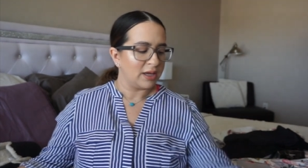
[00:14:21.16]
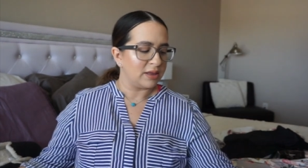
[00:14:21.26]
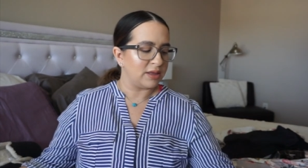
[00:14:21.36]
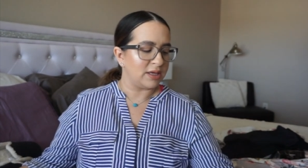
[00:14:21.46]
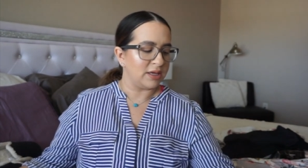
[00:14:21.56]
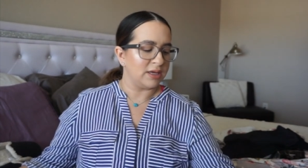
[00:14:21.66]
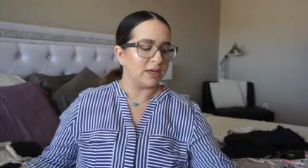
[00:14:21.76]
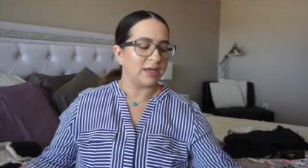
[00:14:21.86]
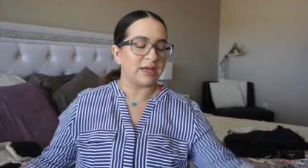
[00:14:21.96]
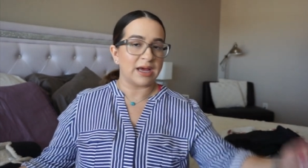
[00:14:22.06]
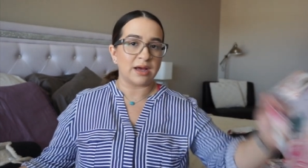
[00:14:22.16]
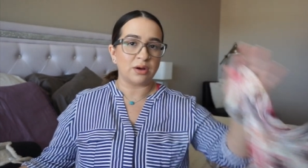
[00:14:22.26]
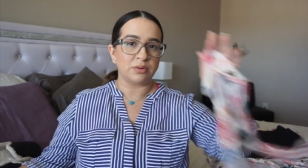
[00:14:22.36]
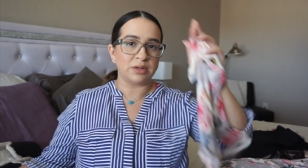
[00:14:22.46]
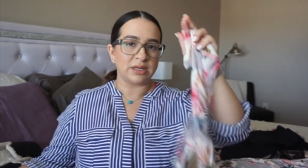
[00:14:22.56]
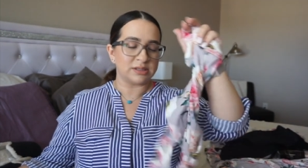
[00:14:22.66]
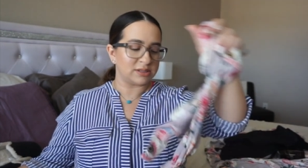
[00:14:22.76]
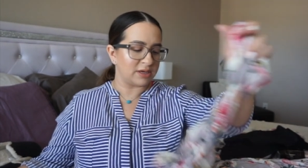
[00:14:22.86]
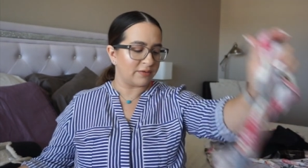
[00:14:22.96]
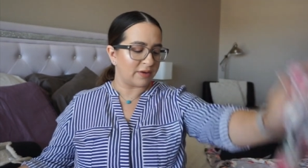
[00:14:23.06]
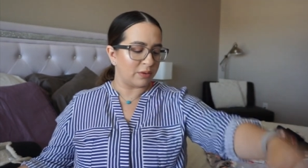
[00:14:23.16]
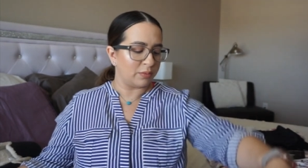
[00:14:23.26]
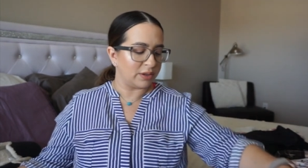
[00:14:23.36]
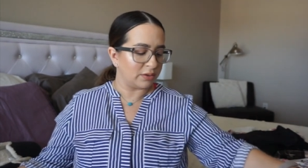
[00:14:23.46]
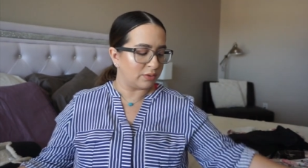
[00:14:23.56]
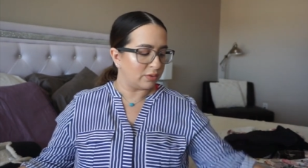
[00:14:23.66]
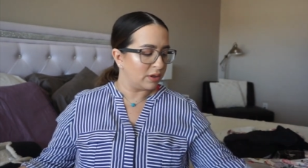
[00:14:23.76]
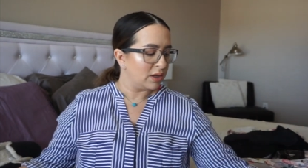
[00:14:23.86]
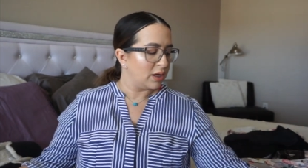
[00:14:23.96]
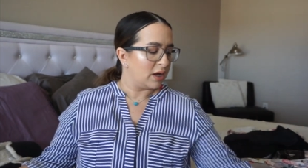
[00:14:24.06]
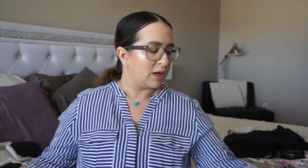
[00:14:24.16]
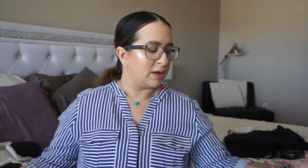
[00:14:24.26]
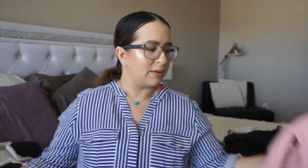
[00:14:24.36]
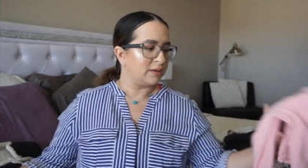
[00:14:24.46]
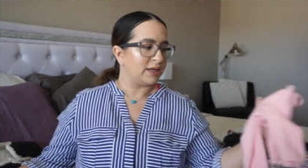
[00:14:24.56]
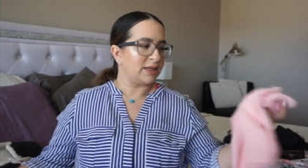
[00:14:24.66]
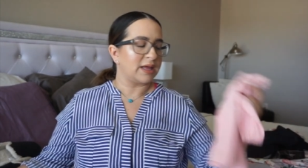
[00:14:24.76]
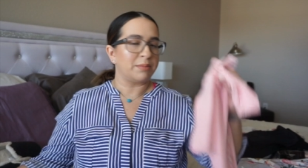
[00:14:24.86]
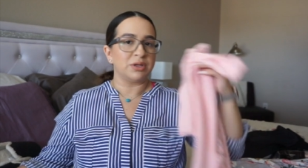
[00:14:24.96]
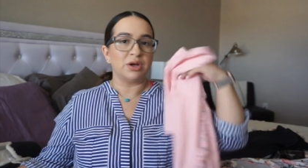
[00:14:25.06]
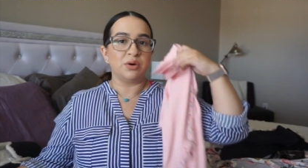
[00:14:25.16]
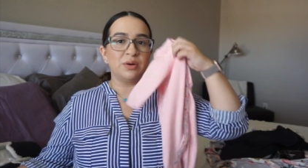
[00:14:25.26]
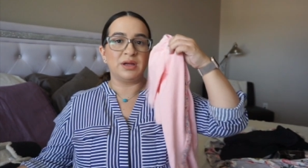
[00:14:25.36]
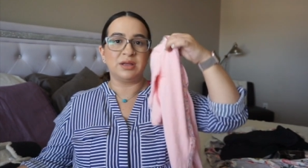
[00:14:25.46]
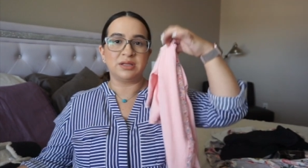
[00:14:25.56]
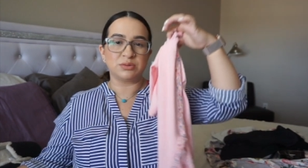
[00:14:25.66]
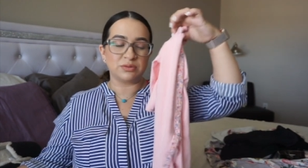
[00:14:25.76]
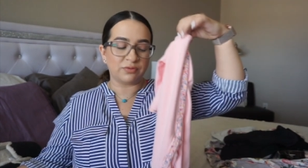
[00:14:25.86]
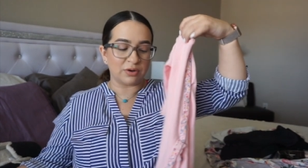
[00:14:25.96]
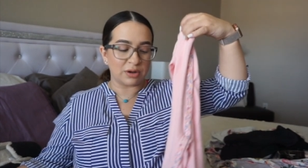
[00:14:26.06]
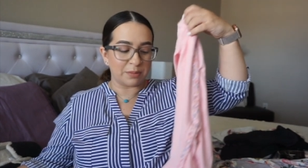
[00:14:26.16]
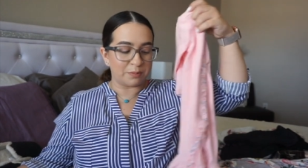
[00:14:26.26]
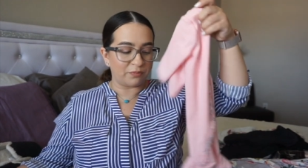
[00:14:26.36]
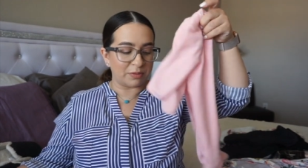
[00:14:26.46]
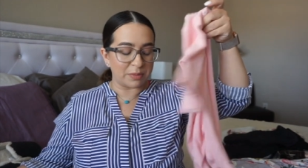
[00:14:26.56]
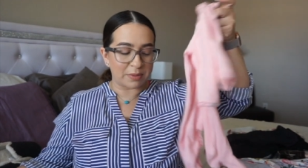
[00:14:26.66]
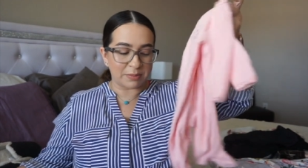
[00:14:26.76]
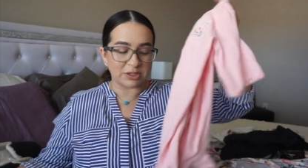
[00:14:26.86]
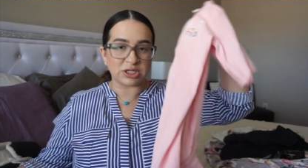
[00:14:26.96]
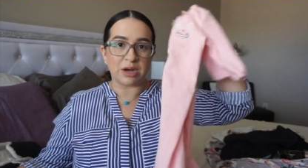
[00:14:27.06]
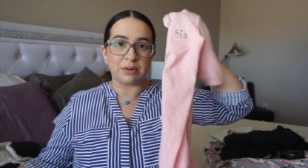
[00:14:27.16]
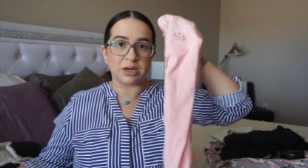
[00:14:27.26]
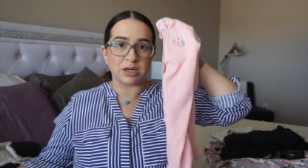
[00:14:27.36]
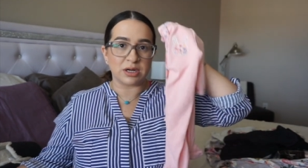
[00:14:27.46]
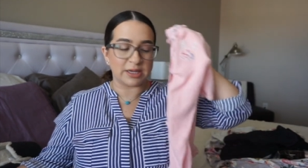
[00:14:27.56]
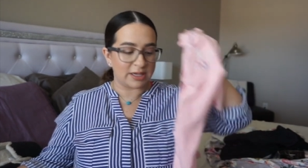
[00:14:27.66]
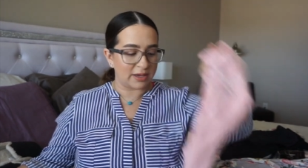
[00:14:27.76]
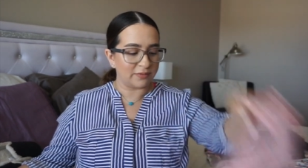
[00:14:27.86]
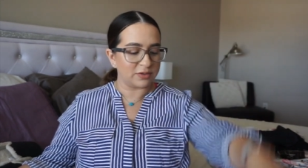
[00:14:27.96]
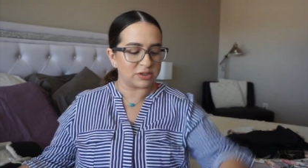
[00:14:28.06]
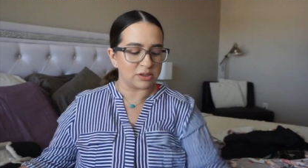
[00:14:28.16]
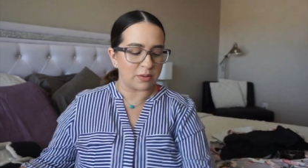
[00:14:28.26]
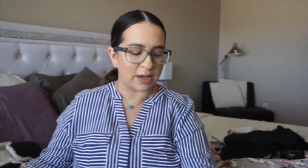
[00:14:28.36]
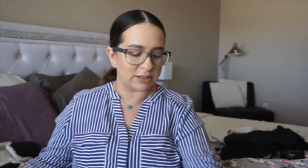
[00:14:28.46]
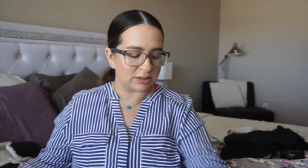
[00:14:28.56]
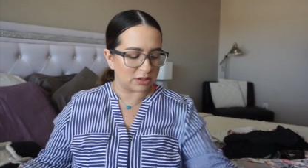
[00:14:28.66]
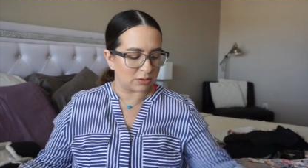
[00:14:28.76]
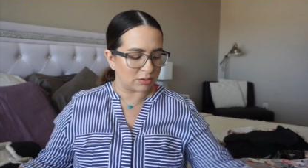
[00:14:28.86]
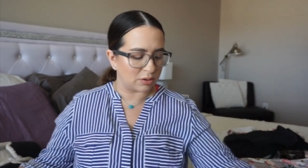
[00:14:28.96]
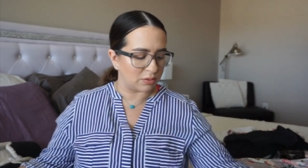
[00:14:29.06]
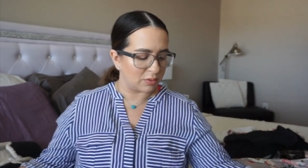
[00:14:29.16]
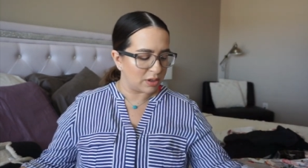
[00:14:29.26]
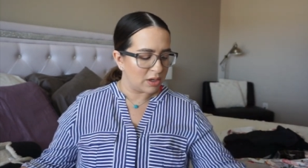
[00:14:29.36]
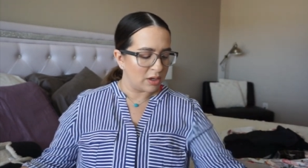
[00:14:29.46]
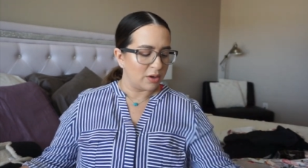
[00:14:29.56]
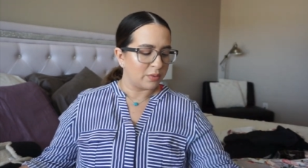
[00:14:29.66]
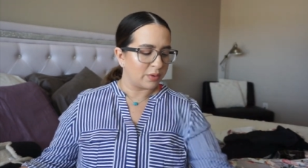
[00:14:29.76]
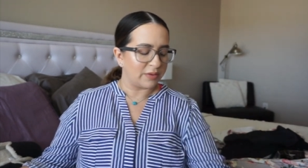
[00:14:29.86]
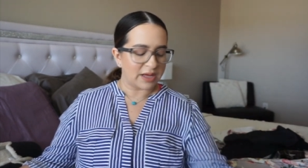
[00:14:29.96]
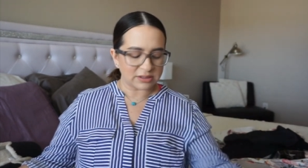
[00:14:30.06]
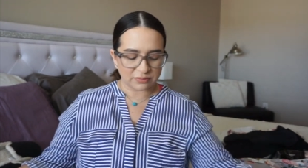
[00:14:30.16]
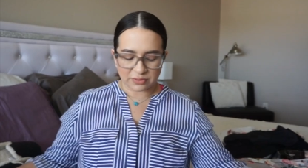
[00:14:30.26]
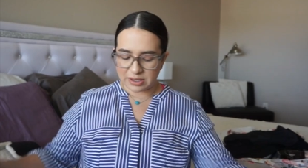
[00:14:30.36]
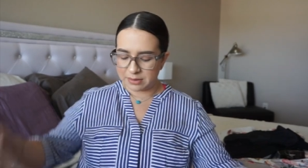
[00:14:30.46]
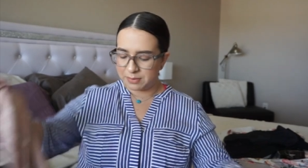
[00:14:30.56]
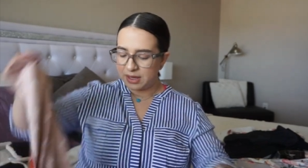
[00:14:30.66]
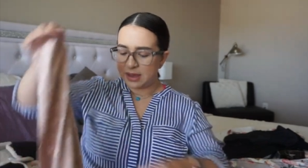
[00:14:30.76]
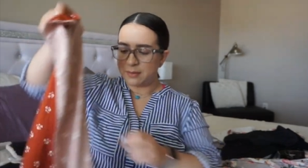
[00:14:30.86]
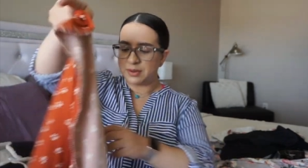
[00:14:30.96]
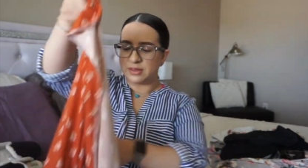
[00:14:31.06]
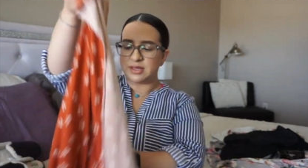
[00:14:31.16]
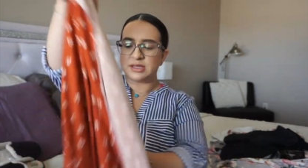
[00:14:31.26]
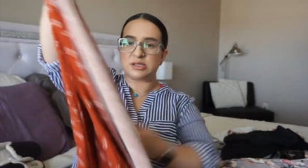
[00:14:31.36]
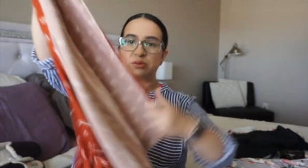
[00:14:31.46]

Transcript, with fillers: The gown and stuff, I will uh, link that below. This was for from a baby shower gift, so I don't know where that's from. But this